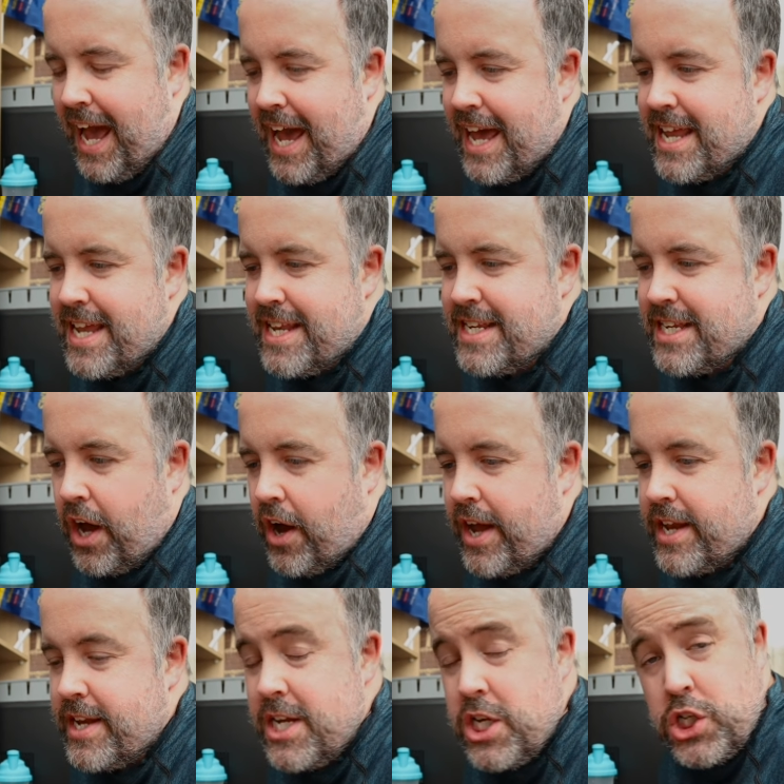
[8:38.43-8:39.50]
And I
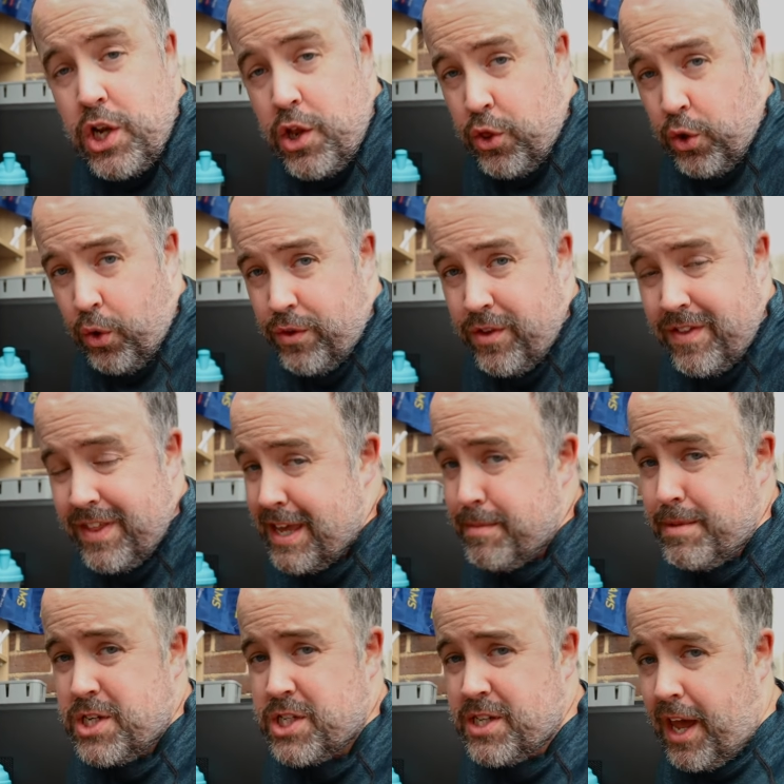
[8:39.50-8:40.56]
initially thought that the
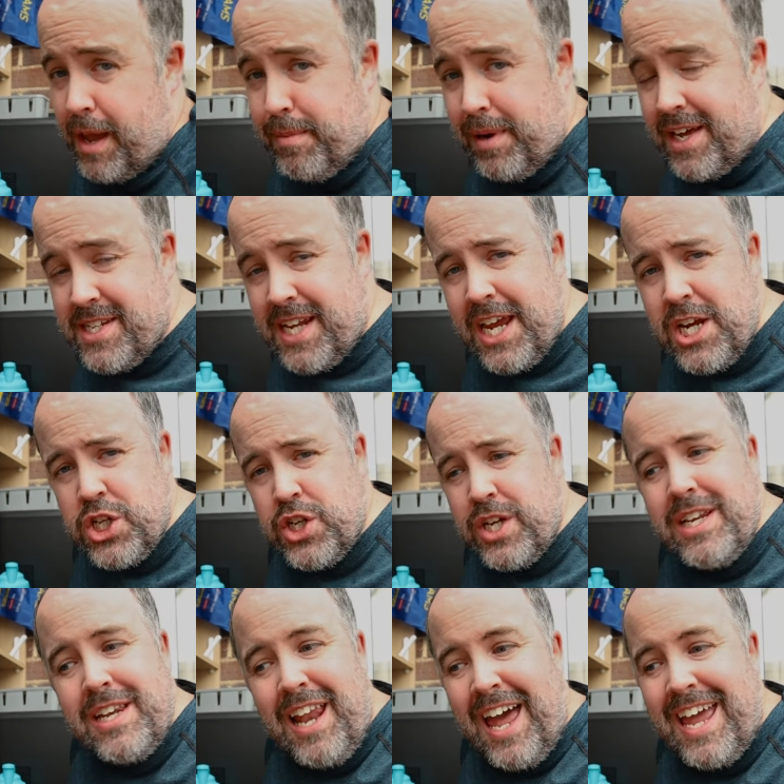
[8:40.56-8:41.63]
image
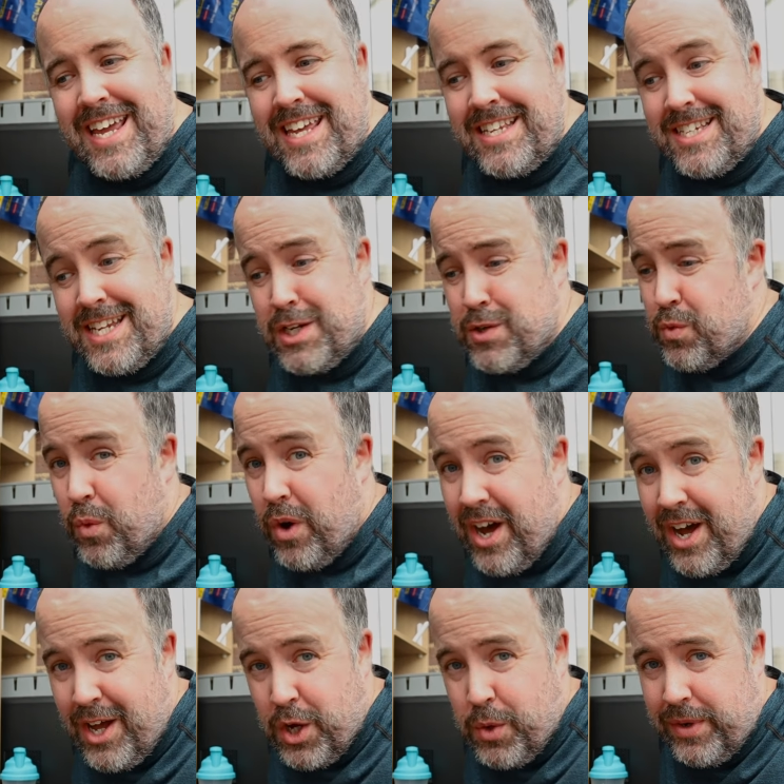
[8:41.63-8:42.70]
stabilization, like, didn't
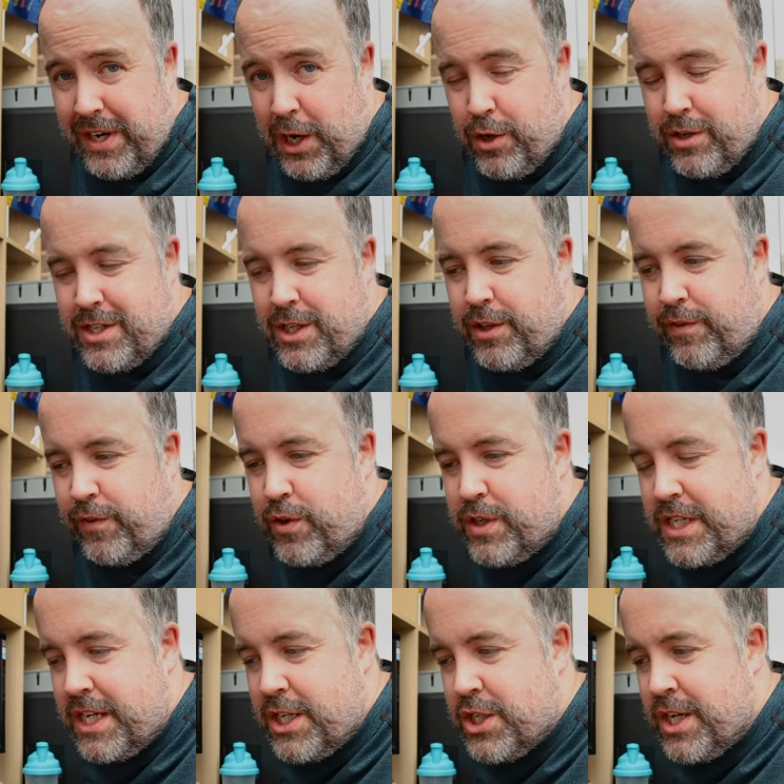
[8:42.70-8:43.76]
work when I looked at the
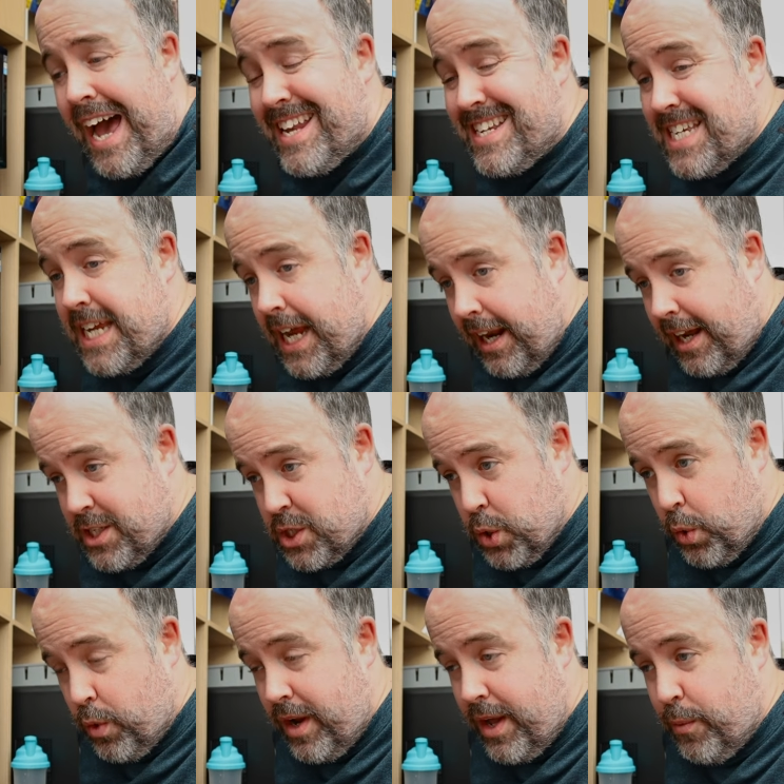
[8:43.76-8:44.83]
footage until I
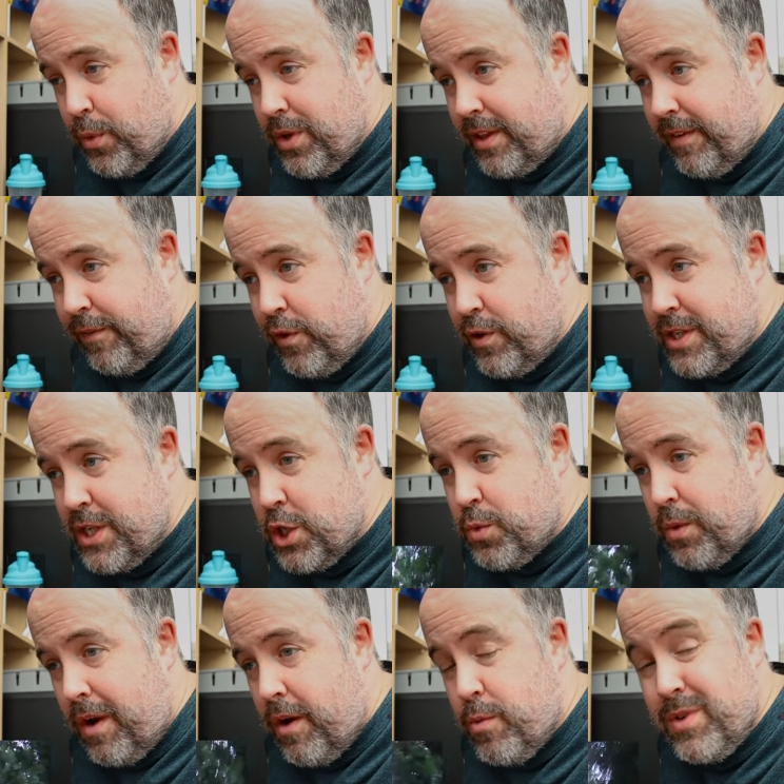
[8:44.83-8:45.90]
saw it with the footage
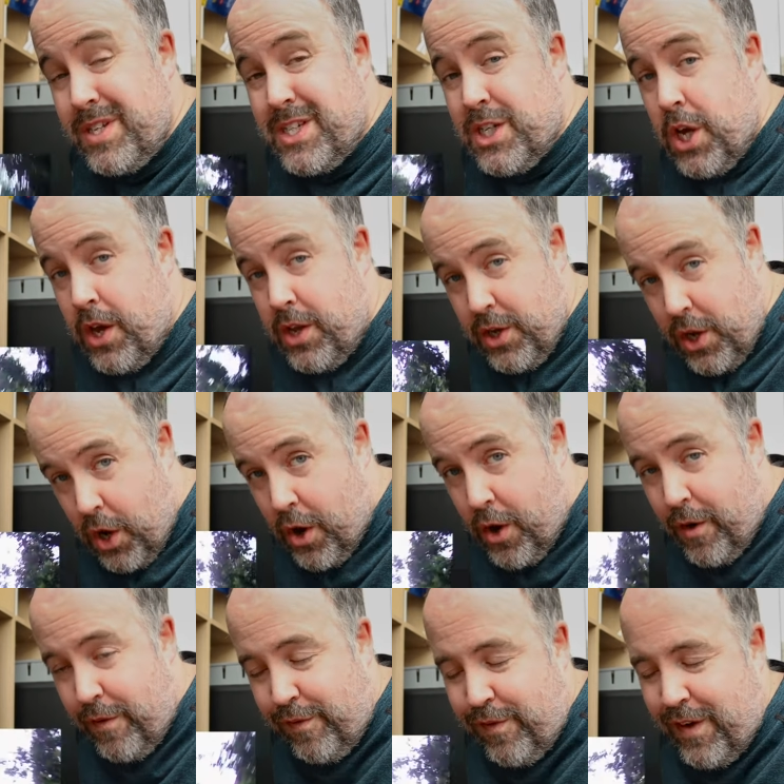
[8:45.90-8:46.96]
where it was turned
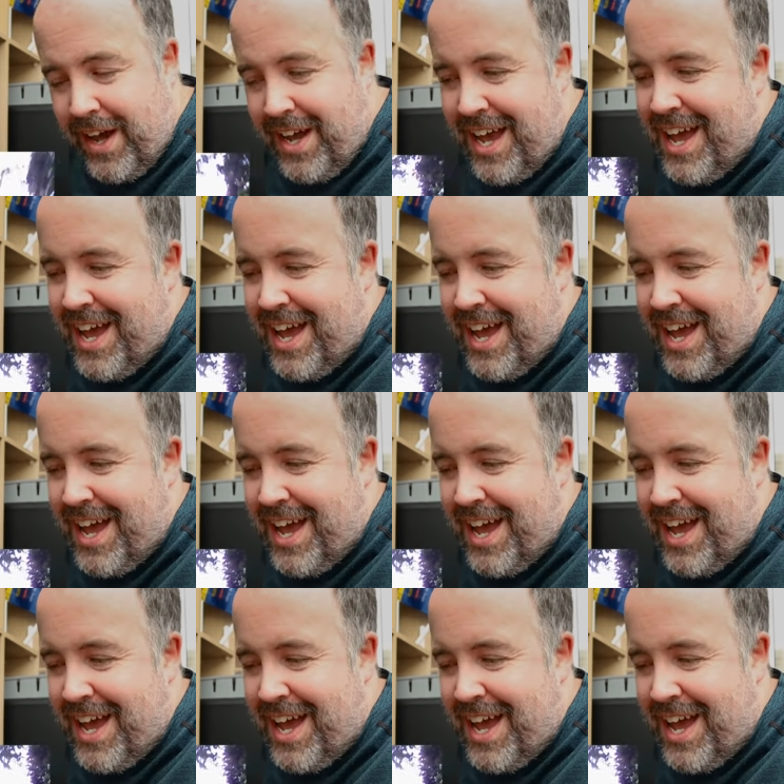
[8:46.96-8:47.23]
off.